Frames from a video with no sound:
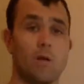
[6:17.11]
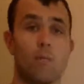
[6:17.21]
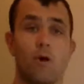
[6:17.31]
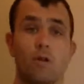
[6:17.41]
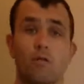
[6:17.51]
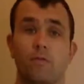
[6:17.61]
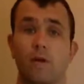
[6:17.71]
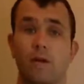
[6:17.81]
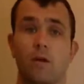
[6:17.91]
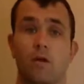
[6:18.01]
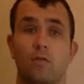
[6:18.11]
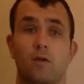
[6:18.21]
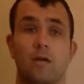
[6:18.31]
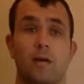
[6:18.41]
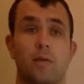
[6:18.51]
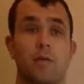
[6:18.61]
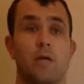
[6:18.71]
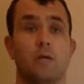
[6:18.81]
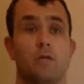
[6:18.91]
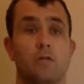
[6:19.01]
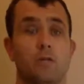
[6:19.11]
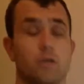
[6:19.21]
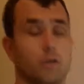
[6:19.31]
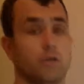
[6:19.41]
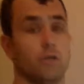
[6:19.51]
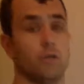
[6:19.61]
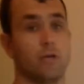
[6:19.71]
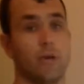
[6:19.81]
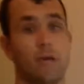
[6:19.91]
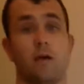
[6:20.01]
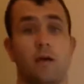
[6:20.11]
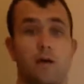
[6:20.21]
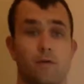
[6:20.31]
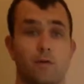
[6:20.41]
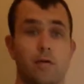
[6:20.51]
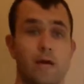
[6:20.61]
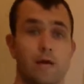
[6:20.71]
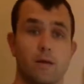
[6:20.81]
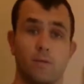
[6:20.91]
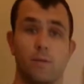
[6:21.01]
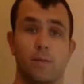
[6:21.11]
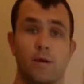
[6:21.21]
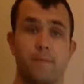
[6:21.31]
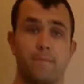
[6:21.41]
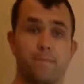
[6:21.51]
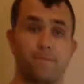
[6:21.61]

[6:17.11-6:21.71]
Martin van Wyk, alphaacademy.co.uk. Have a good day. Bye bye.